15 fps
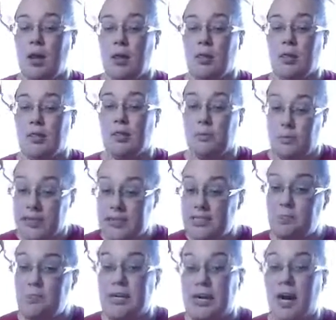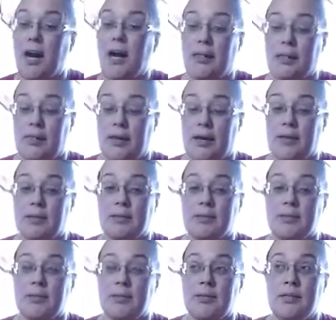The reason behind that
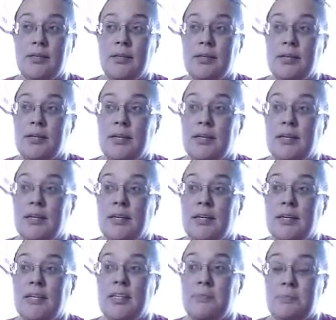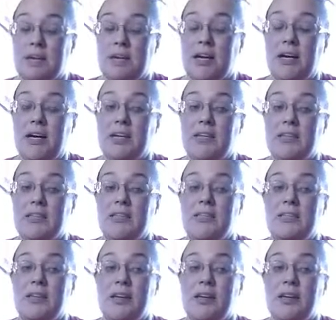is
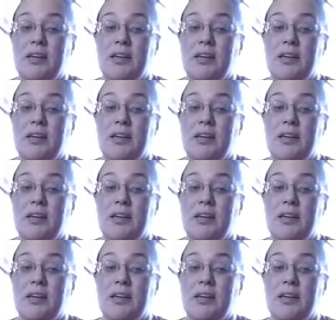because